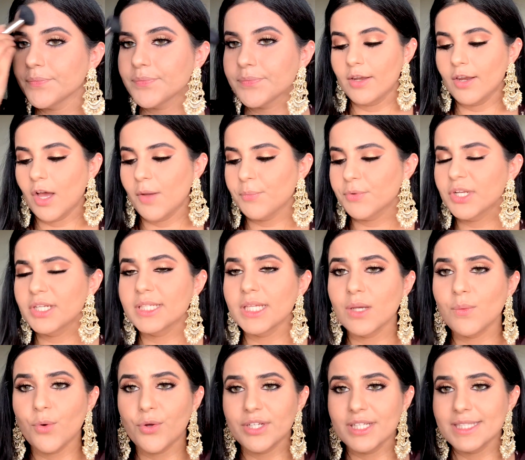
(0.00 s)
Now I'm going to
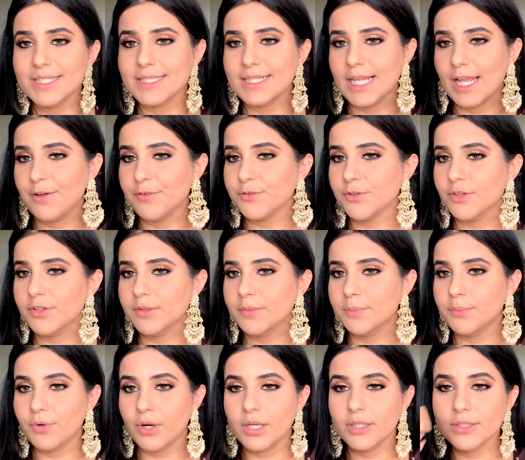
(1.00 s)
take what is left on the
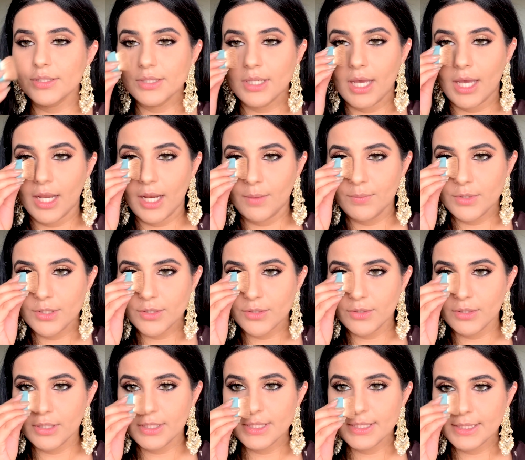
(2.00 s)
brush and I'm just
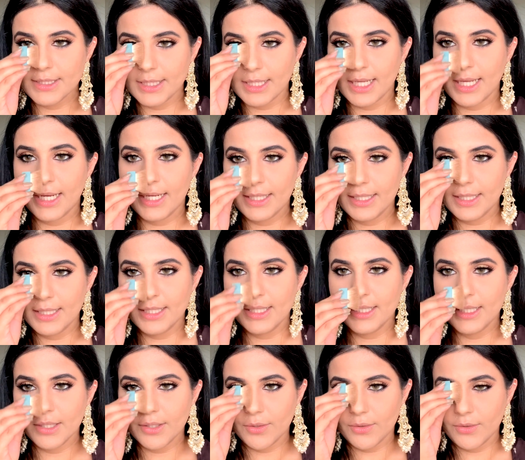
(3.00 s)
going to
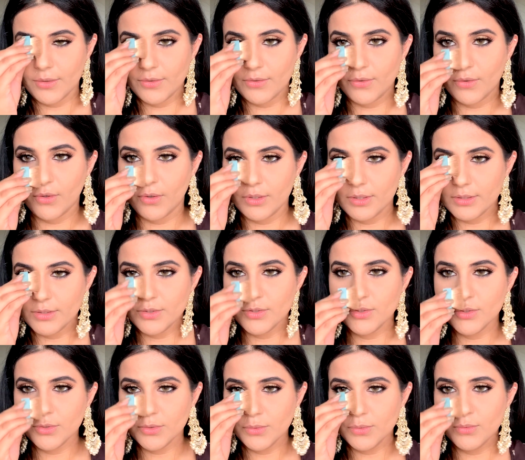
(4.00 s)
slightly, draw
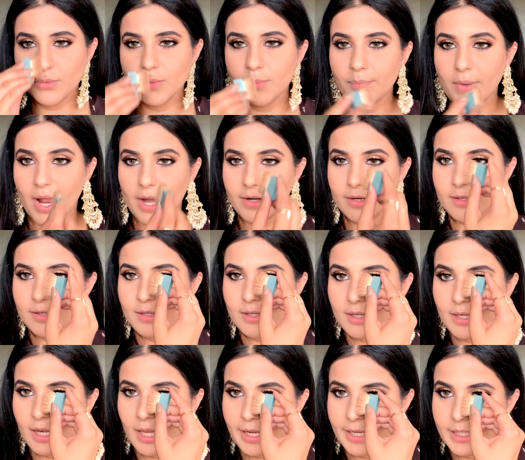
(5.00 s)
two
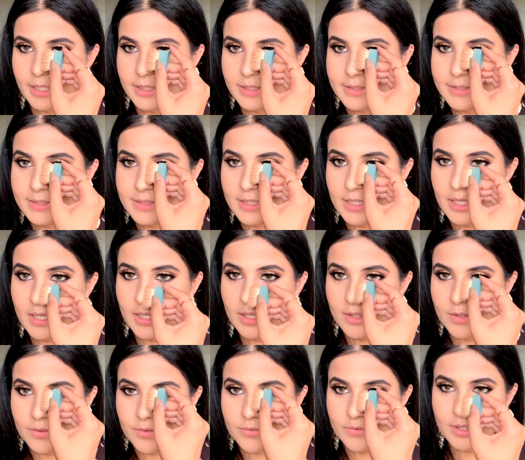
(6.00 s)
parallel lines
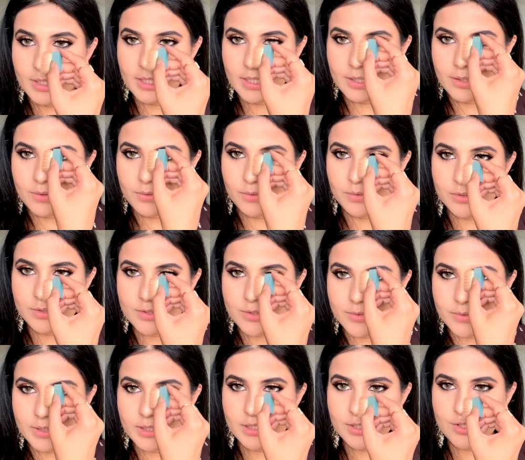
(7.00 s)
really close
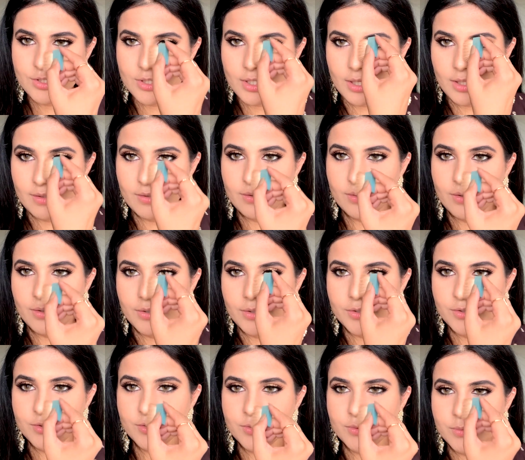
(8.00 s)
to each
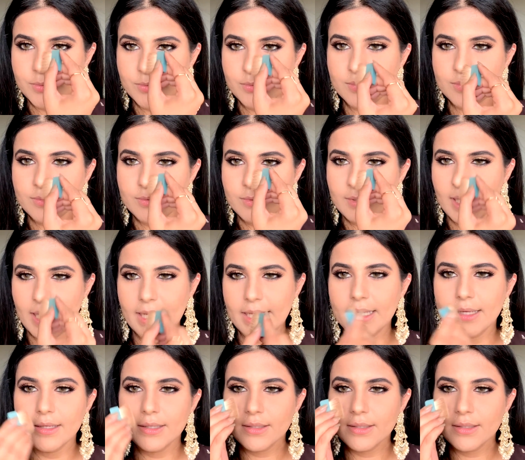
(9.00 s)
other to like